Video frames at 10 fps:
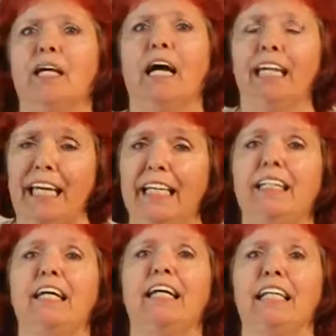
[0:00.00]

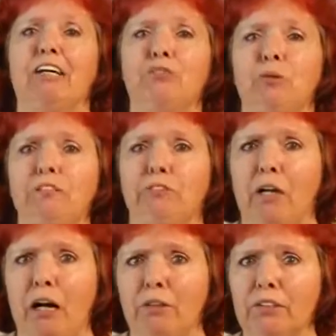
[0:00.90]
Again, allow 24
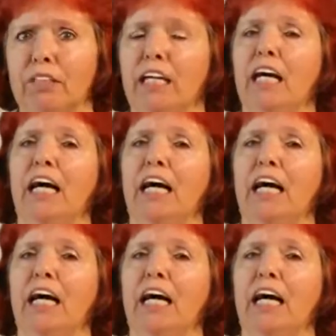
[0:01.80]
hours.